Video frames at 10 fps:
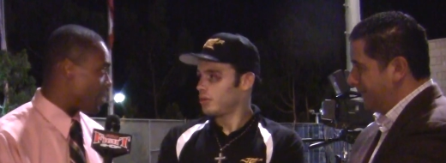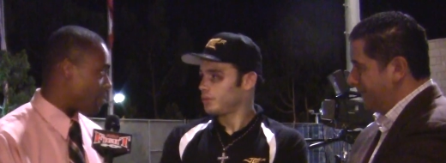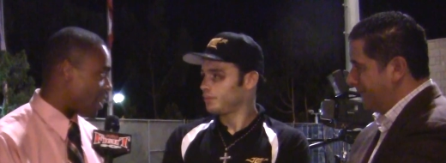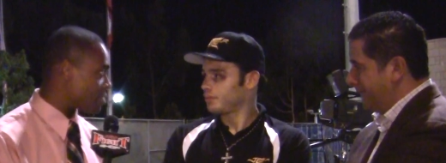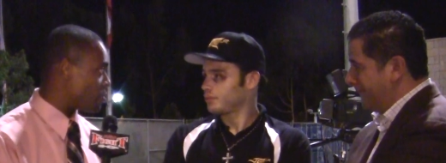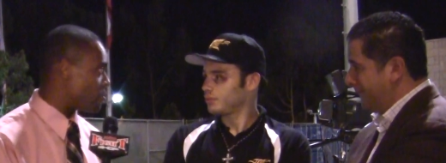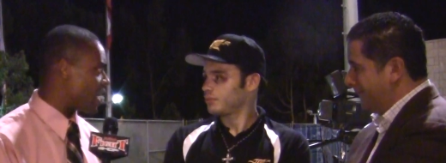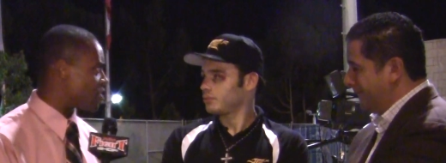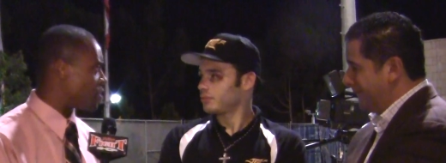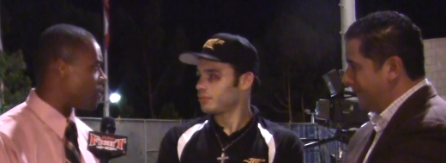Speaker 1: that possible
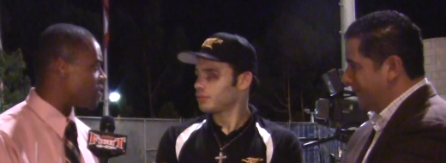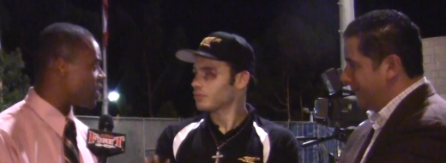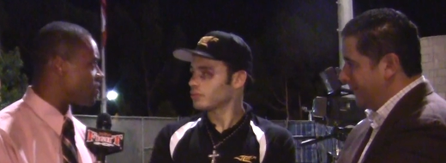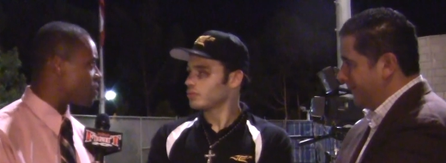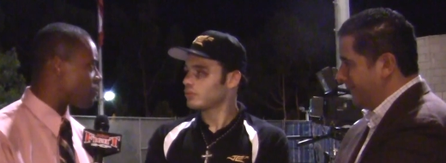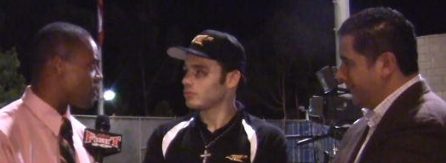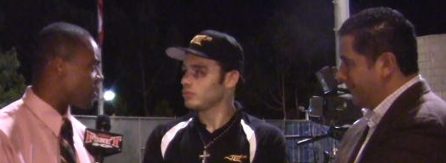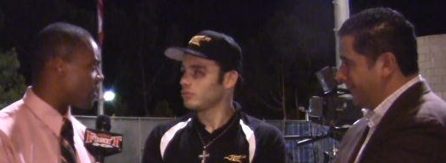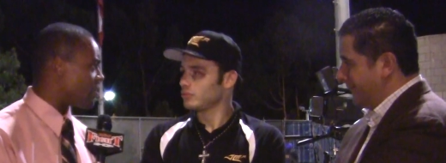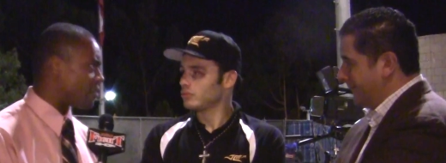matchup. Is that
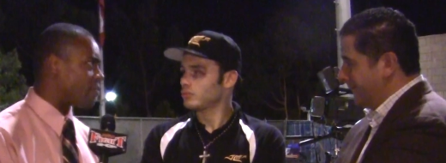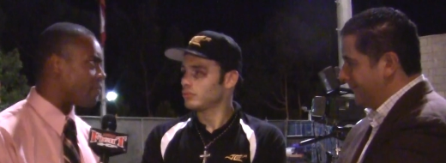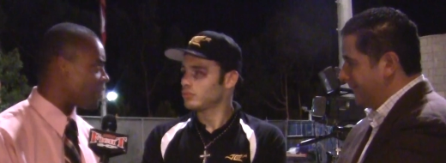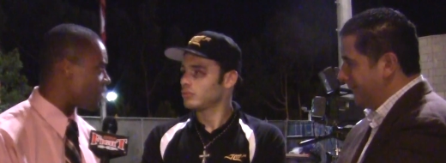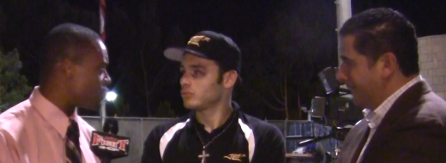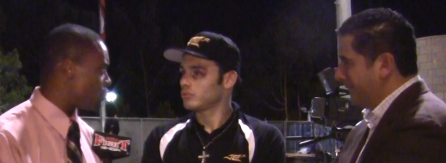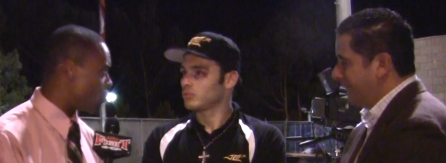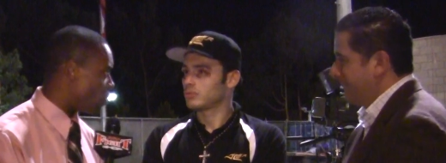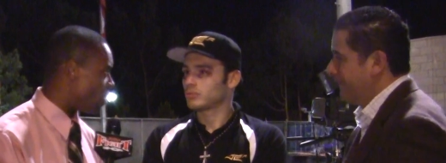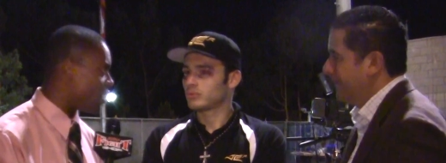something, a, a fight that you'd
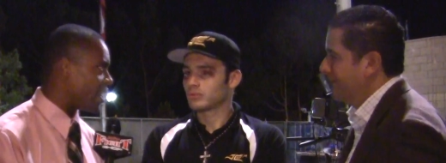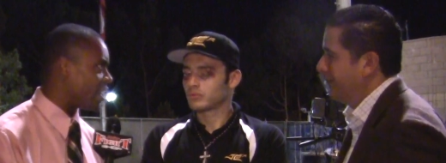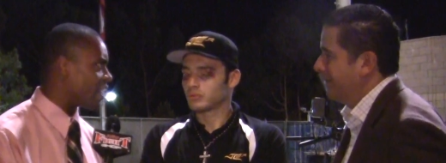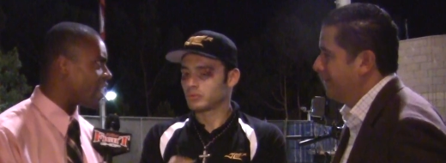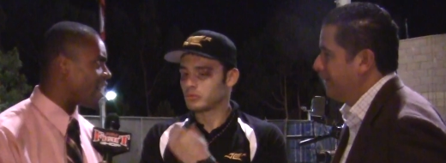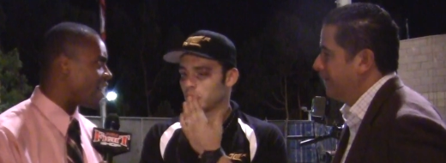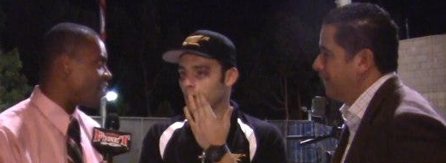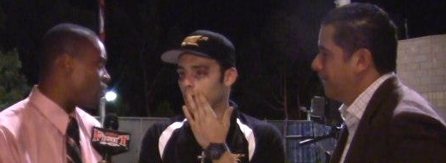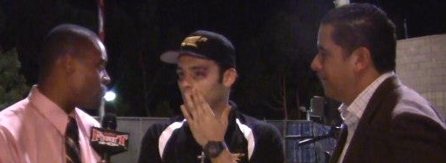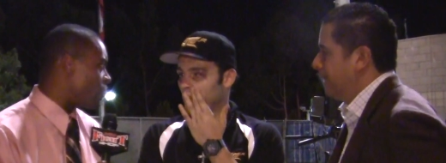want? And
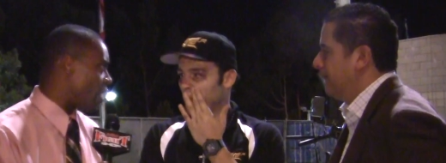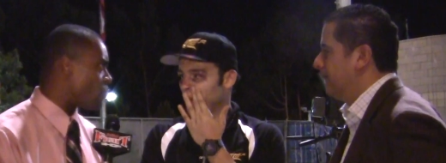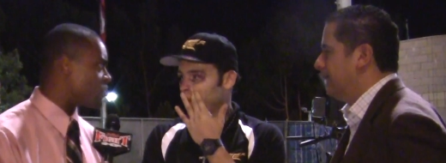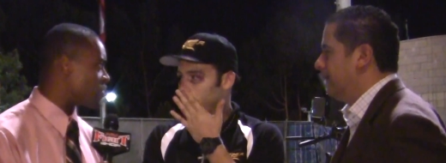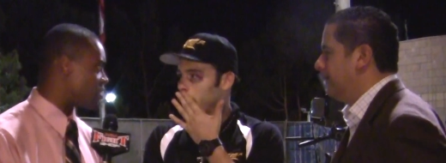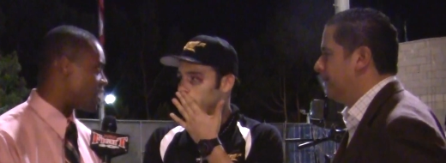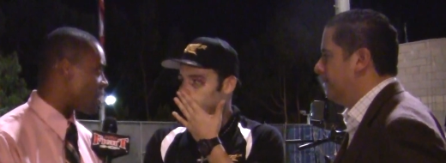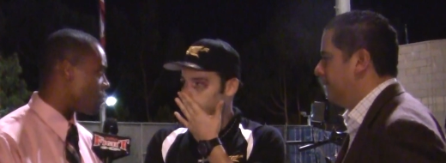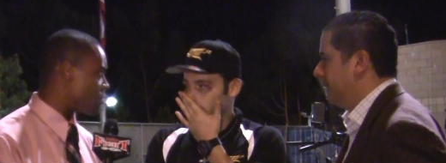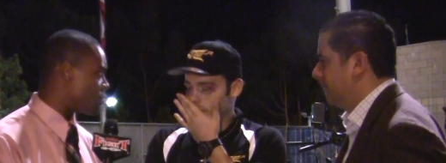eh, at
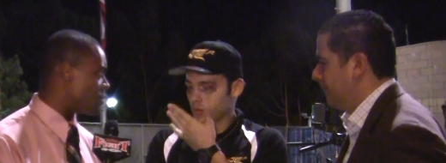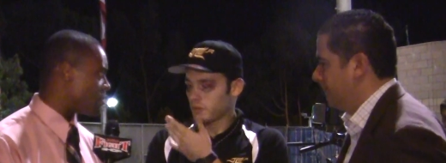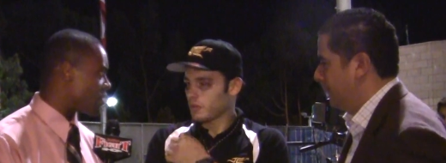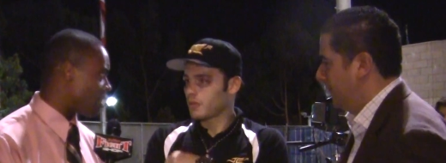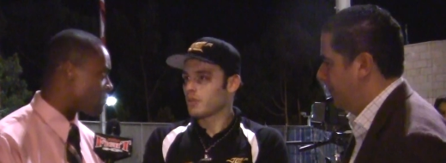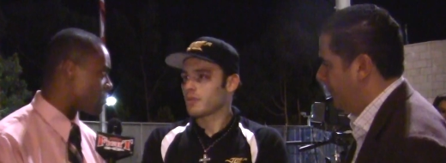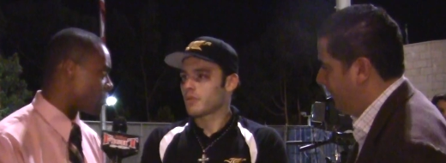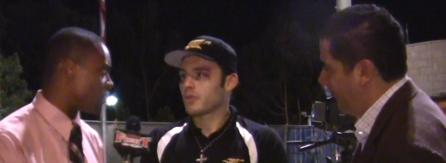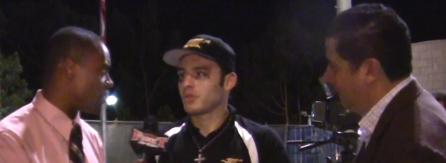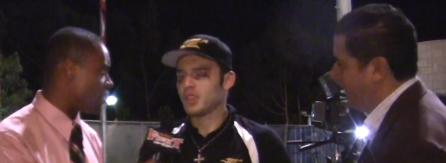168, would you be
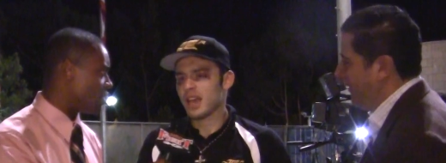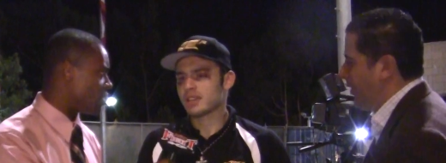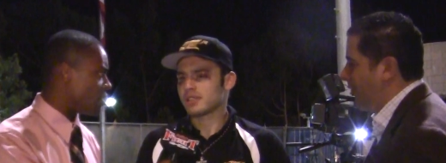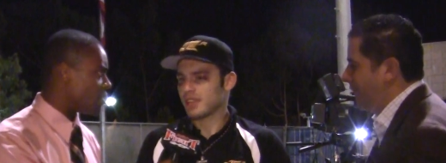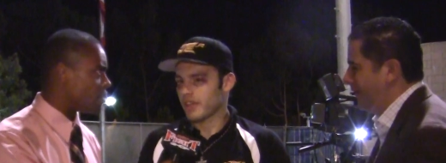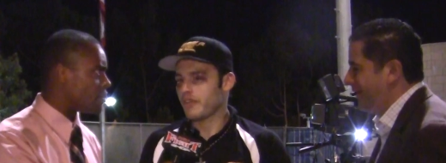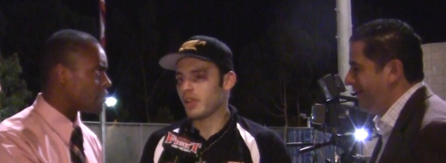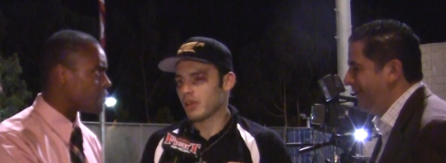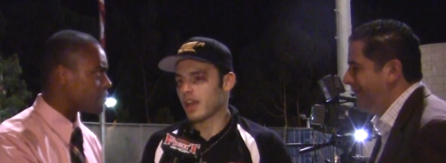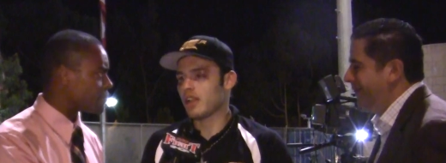comfortable?
Speaker 2: Yes, I
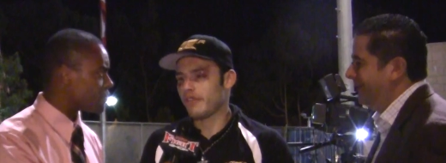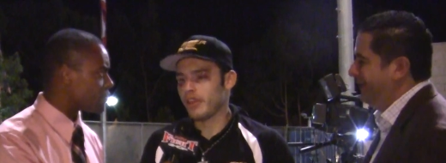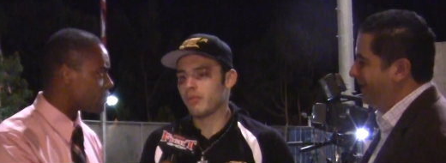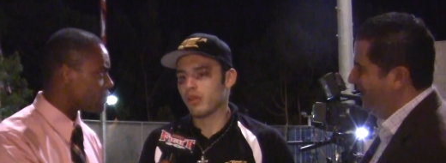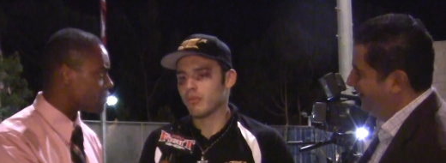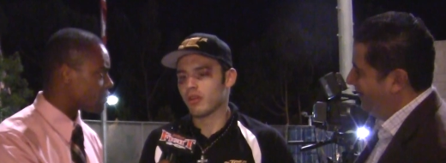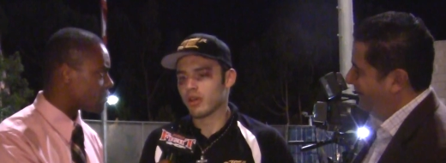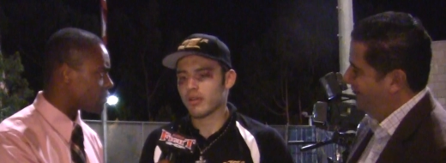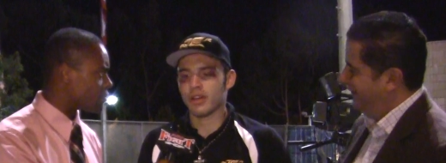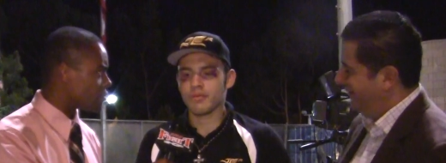feel I feel
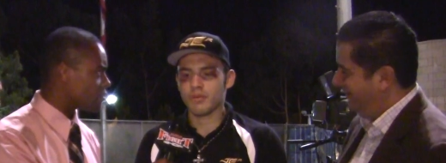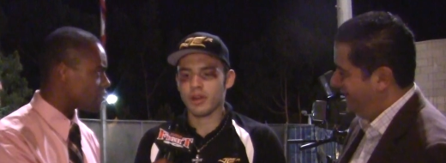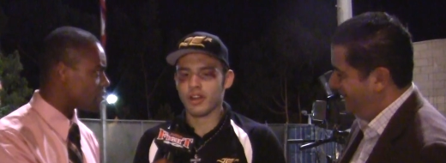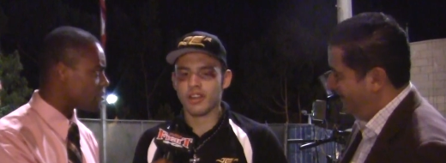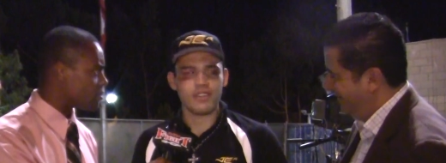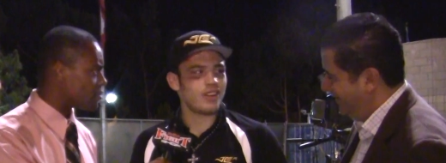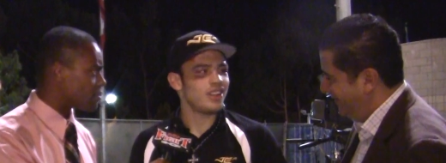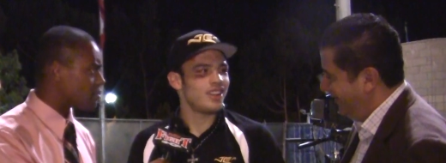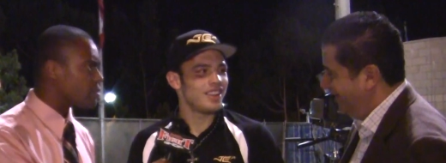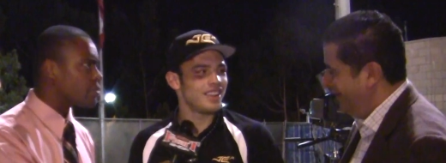more, more uh,
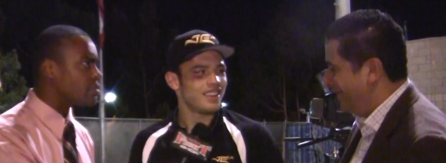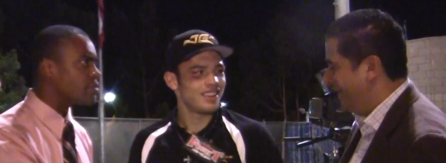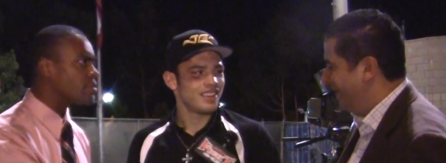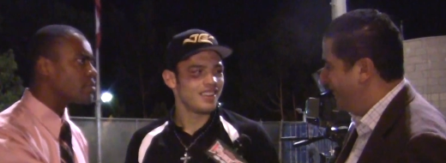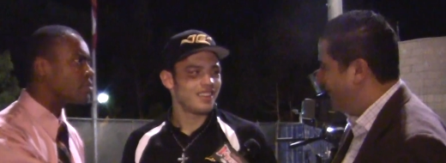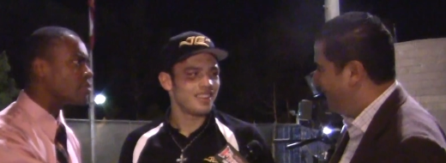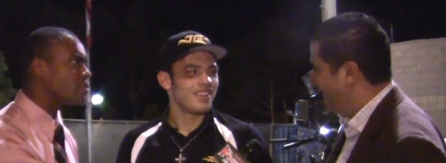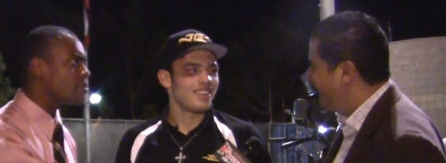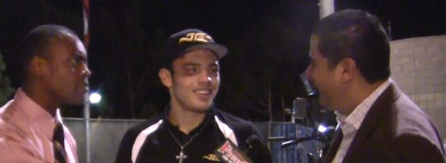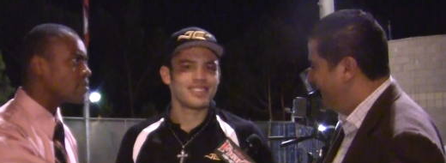what?
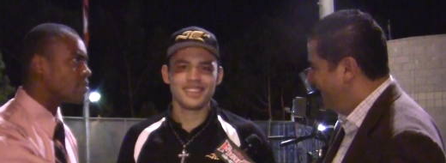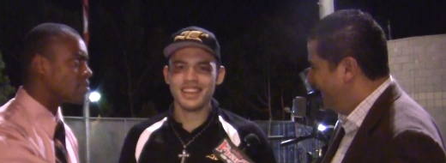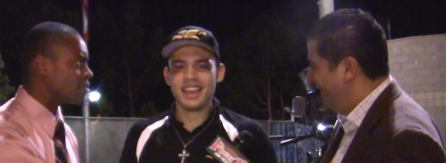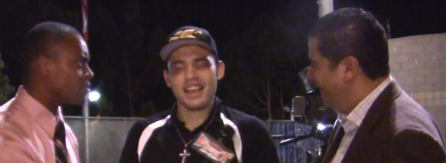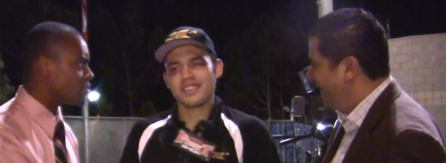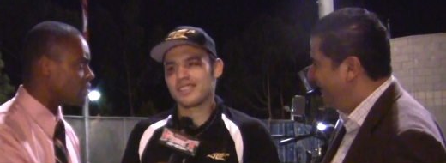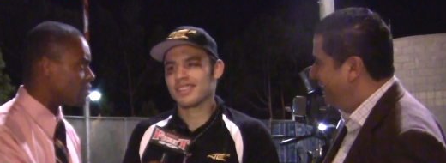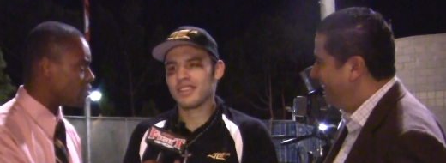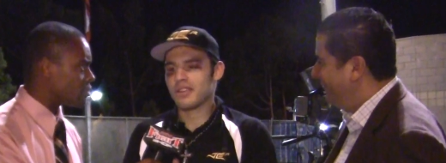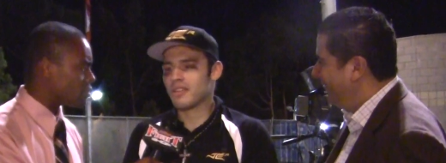Yes,
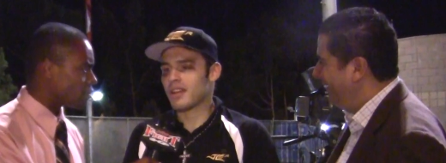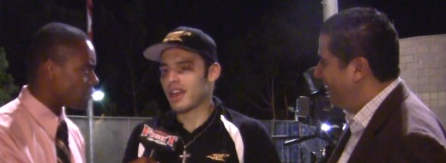you know,